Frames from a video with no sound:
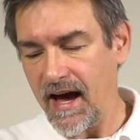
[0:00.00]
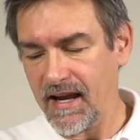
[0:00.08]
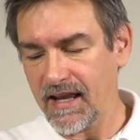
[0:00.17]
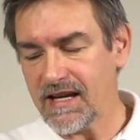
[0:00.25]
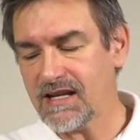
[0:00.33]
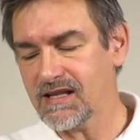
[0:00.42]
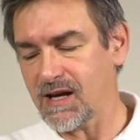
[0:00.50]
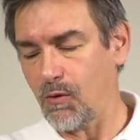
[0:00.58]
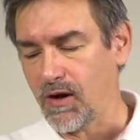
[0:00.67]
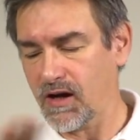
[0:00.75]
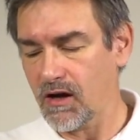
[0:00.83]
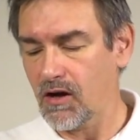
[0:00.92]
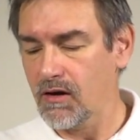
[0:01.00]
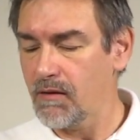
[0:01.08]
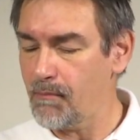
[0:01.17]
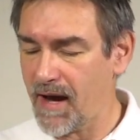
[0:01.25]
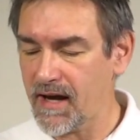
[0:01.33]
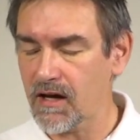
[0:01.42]
at least I want to
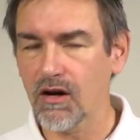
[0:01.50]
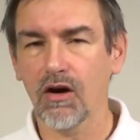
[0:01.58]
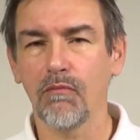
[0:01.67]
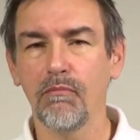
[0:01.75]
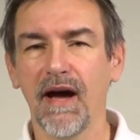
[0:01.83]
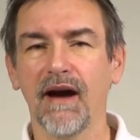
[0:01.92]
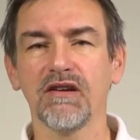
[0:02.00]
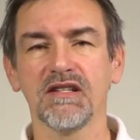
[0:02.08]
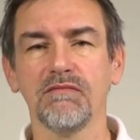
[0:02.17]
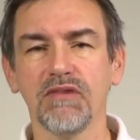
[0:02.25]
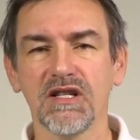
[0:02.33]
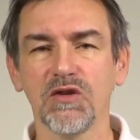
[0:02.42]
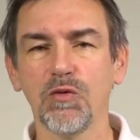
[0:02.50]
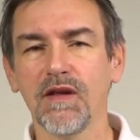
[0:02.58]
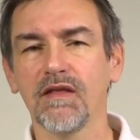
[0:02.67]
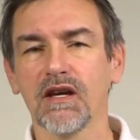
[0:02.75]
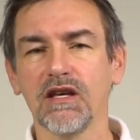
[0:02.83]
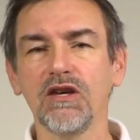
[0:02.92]
make a comparison
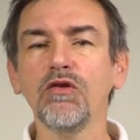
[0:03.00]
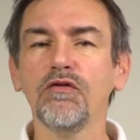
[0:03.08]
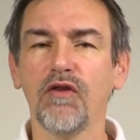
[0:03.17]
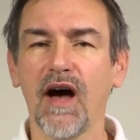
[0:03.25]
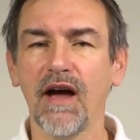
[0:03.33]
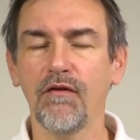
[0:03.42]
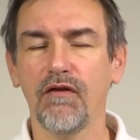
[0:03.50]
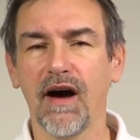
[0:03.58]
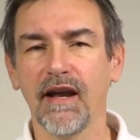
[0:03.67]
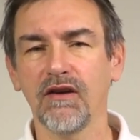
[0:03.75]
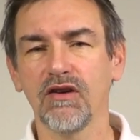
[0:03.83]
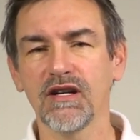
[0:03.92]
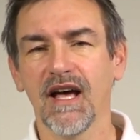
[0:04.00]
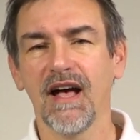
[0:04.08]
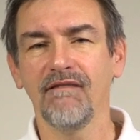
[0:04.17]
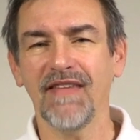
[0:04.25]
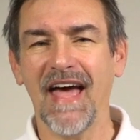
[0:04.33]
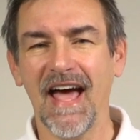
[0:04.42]
between the Q500
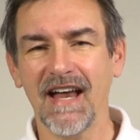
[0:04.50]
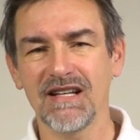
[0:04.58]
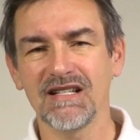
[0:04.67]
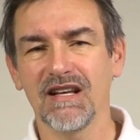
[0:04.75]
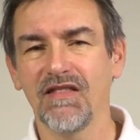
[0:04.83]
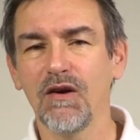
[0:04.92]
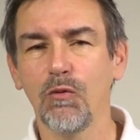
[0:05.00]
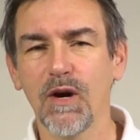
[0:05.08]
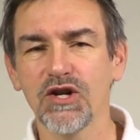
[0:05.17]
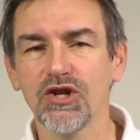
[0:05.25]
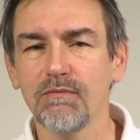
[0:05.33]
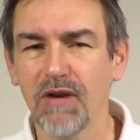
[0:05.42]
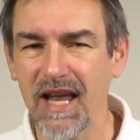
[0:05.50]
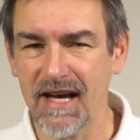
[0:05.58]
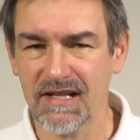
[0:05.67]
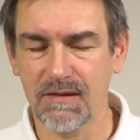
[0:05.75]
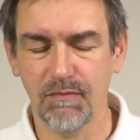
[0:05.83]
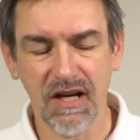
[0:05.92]
and the Vision
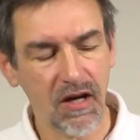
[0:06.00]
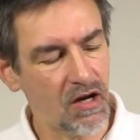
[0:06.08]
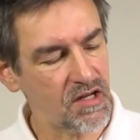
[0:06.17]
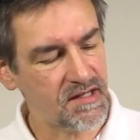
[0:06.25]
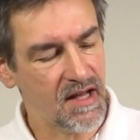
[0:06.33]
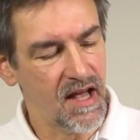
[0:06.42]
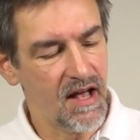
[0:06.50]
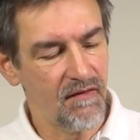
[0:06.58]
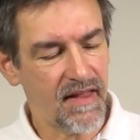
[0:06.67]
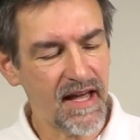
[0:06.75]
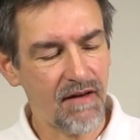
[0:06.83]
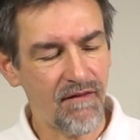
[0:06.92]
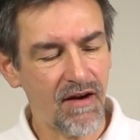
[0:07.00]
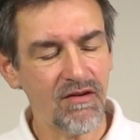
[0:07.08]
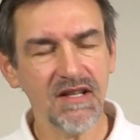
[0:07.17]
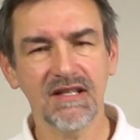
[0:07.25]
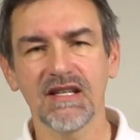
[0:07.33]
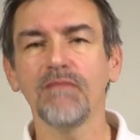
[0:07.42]
Plus, because they are
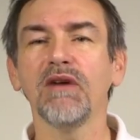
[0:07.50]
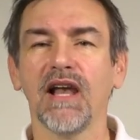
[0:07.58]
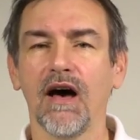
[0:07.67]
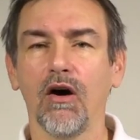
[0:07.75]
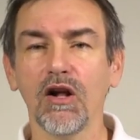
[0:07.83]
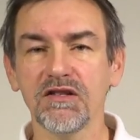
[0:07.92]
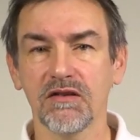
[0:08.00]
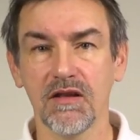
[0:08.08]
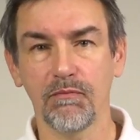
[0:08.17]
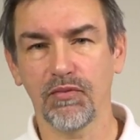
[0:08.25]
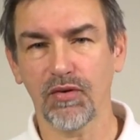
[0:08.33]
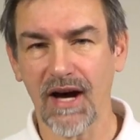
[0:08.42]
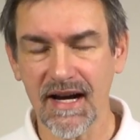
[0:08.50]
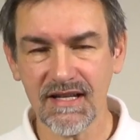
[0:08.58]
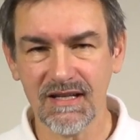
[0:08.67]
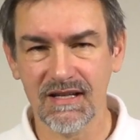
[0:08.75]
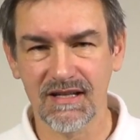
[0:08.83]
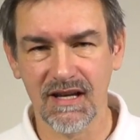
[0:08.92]
very similar. Also the
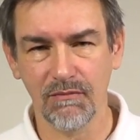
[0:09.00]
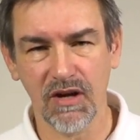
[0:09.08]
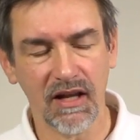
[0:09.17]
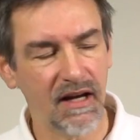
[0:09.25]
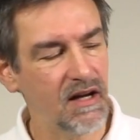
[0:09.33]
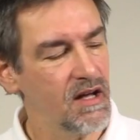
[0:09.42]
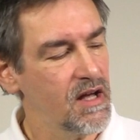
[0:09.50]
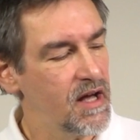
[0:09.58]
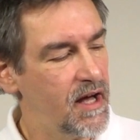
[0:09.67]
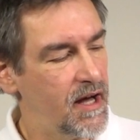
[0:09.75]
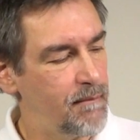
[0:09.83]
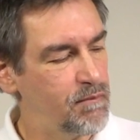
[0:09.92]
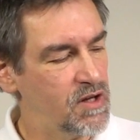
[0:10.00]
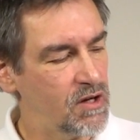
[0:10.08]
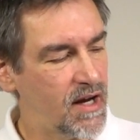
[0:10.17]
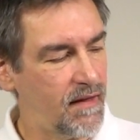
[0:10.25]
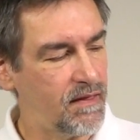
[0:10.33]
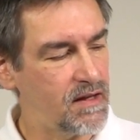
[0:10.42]
price is similar. You
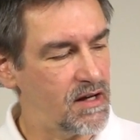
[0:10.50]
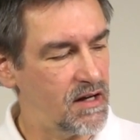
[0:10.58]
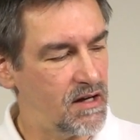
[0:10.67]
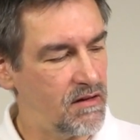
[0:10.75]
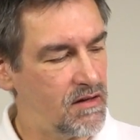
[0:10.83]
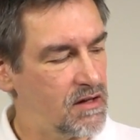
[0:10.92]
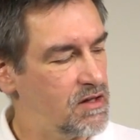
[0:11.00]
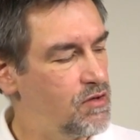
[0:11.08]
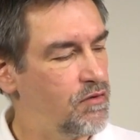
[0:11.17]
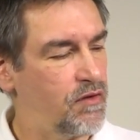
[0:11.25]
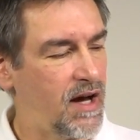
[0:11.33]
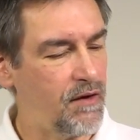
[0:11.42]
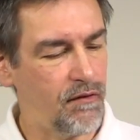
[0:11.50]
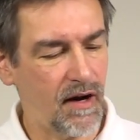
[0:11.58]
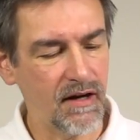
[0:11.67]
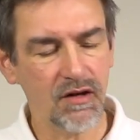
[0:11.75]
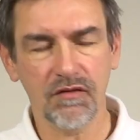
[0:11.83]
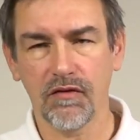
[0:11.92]
get the
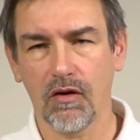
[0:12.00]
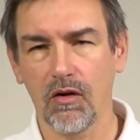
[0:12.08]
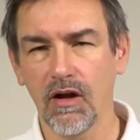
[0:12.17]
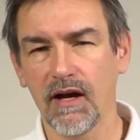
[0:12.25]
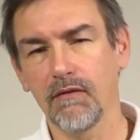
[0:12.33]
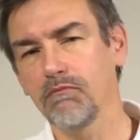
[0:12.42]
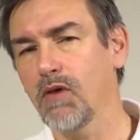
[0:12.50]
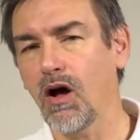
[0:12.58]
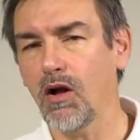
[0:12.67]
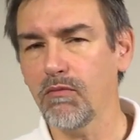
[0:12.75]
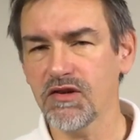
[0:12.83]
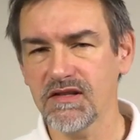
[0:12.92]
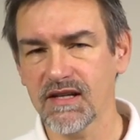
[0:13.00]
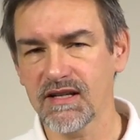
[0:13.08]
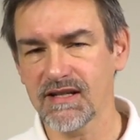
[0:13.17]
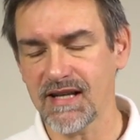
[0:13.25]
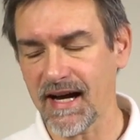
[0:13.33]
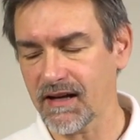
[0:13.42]
Q500 for almost
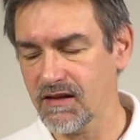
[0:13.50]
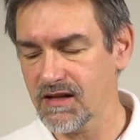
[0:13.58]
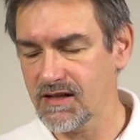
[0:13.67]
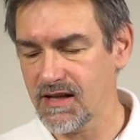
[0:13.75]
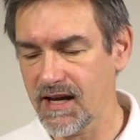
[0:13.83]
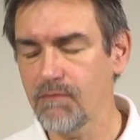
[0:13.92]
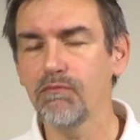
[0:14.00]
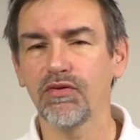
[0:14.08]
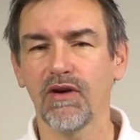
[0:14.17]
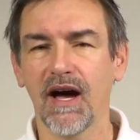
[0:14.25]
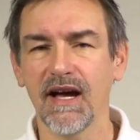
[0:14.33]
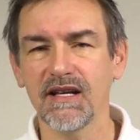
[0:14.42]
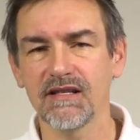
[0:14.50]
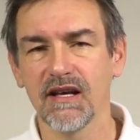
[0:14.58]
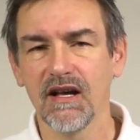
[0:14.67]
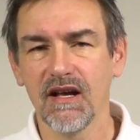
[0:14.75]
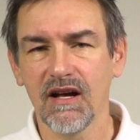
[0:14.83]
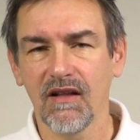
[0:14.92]
exact the same price
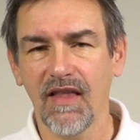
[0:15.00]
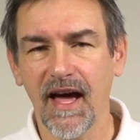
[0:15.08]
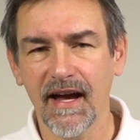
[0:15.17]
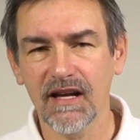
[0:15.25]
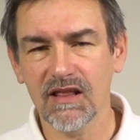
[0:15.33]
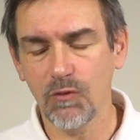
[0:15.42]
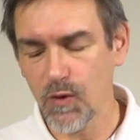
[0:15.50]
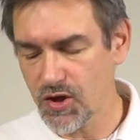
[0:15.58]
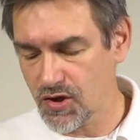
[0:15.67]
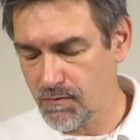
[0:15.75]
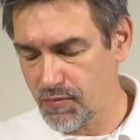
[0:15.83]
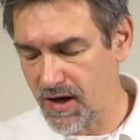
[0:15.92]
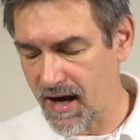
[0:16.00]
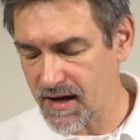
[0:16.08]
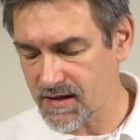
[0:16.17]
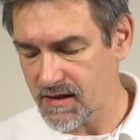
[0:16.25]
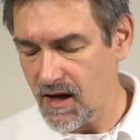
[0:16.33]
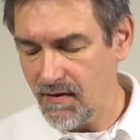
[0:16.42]
like the Vision
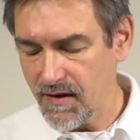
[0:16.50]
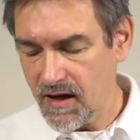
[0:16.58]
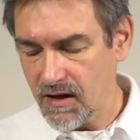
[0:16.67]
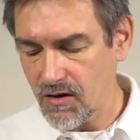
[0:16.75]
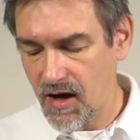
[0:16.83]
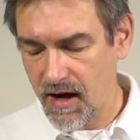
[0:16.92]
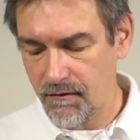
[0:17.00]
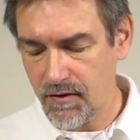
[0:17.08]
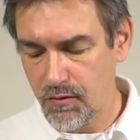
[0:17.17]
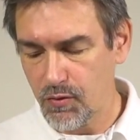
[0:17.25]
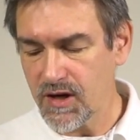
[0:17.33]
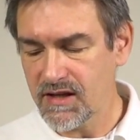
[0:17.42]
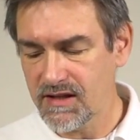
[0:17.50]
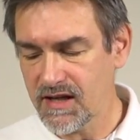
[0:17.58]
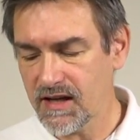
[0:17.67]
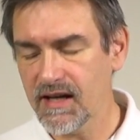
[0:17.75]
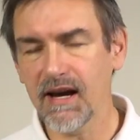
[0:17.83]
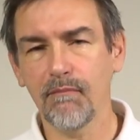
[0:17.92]
Plus. You have a
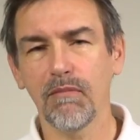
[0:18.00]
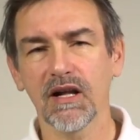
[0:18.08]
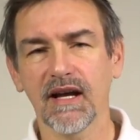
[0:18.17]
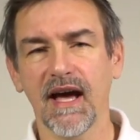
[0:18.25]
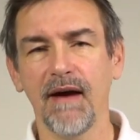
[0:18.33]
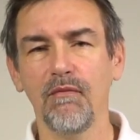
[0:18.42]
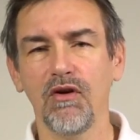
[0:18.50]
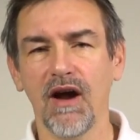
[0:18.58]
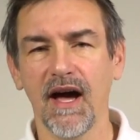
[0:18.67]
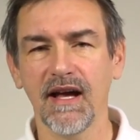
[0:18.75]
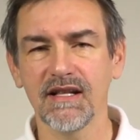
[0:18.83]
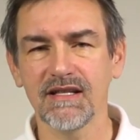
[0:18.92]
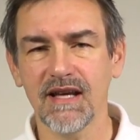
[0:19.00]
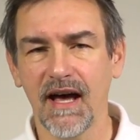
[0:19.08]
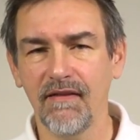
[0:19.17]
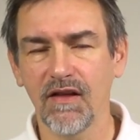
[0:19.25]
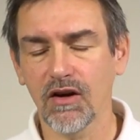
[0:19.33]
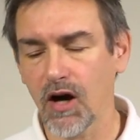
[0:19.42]
3D gimbal camera
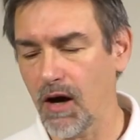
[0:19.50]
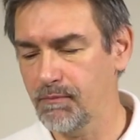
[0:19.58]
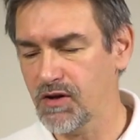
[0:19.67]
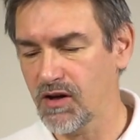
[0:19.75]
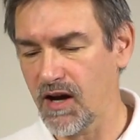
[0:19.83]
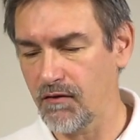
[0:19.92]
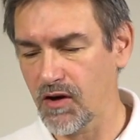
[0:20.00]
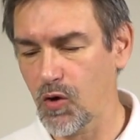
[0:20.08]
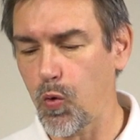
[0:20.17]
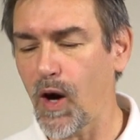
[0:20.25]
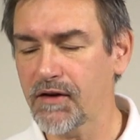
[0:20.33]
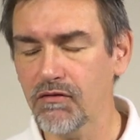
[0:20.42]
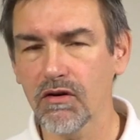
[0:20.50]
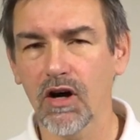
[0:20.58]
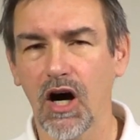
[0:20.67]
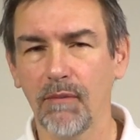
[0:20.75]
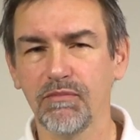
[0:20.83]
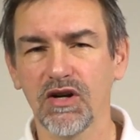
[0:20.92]
inside the copter, you have a
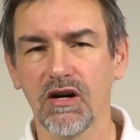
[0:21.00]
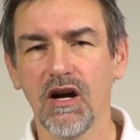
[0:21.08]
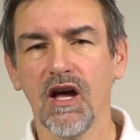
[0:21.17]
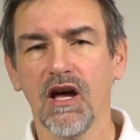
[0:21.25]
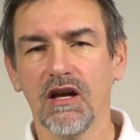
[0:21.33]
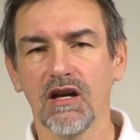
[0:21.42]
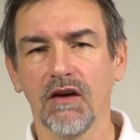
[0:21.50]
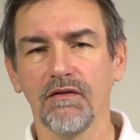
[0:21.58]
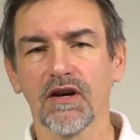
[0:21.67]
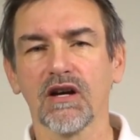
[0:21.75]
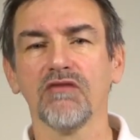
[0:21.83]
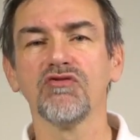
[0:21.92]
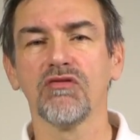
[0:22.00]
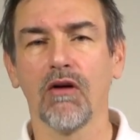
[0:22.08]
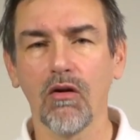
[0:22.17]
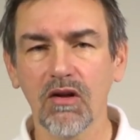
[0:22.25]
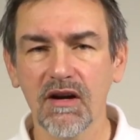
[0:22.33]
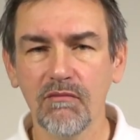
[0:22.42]
quadrocopter, you have the
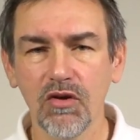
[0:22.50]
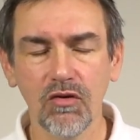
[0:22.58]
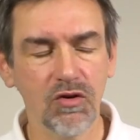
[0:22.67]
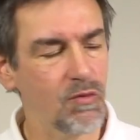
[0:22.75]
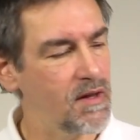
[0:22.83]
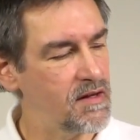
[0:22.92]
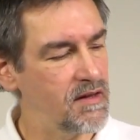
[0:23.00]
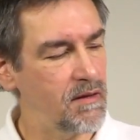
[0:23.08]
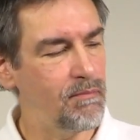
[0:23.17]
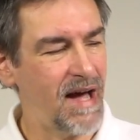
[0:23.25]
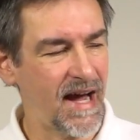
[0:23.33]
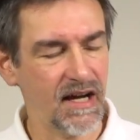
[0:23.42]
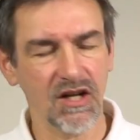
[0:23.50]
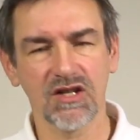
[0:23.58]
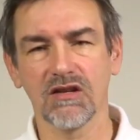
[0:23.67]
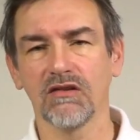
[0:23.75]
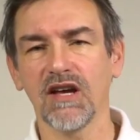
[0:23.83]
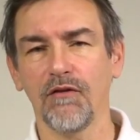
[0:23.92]
control remote within the package,
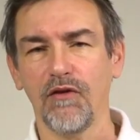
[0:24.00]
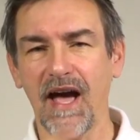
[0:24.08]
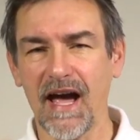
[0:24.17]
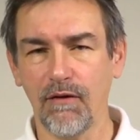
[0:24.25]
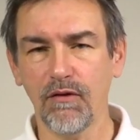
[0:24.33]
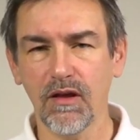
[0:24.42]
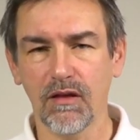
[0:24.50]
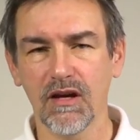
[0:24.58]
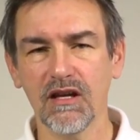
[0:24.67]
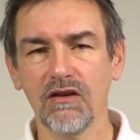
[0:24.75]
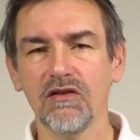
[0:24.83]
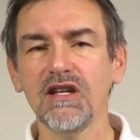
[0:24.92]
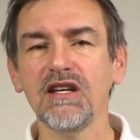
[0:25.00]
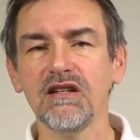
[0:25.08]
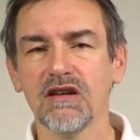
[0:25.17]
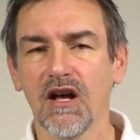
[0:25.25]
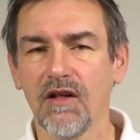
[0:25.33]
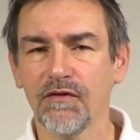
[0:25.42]
so you have everything you
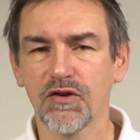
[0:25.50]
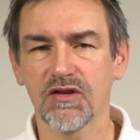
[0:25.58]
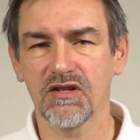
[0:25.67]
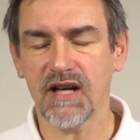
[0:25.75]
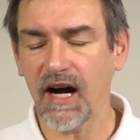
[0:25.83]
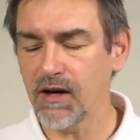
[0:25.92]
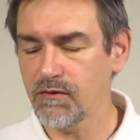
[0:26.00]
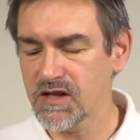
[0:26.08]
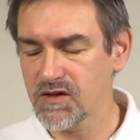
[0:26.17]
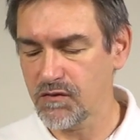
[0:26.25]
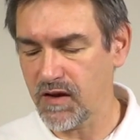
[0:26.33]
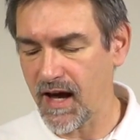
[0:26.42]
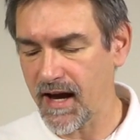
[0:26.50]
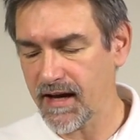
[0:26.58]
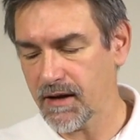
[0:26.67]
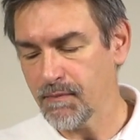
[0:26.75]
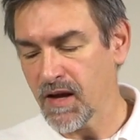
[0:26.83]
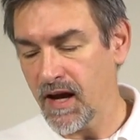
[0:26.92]
need to start with
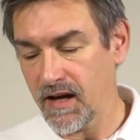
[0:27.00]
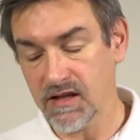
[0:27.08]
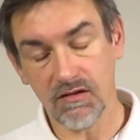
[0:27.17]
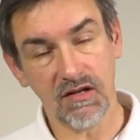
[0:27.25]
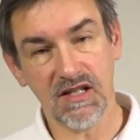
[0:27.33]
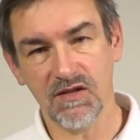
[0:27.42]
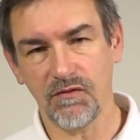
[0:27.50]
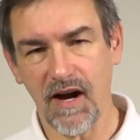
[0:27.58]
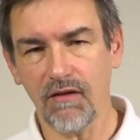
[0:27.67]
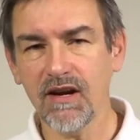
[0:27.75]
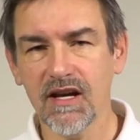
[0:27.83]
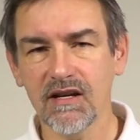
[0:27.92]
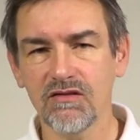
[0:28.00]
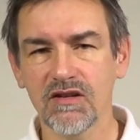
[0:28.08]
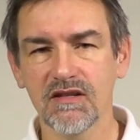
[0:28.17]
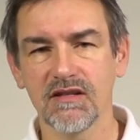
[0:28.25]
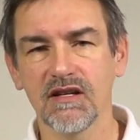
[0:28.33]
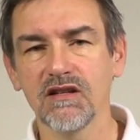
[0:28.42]
flying. And so it's very
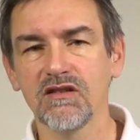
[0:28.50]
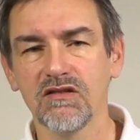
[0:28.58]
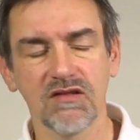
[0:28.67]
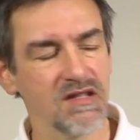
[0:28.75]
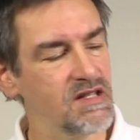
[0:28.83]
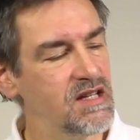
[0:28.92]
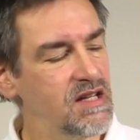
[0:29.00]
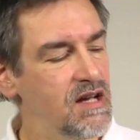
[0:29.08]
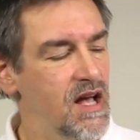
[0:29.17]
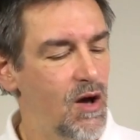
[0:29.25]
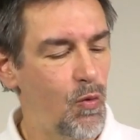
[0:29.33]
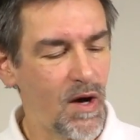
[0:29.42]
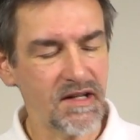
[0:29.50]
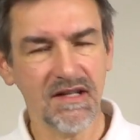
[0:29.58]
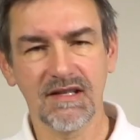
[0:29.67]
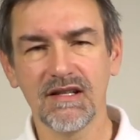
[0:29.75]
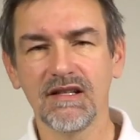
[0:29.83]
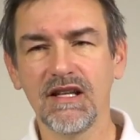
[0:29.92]
interesting to see what
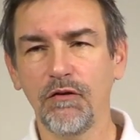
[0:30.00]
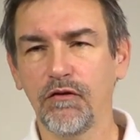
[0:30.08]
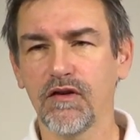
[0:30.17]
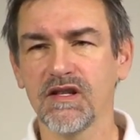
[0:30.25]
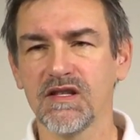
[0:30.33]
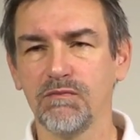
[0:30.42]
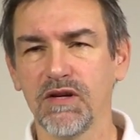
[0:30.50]
is the difference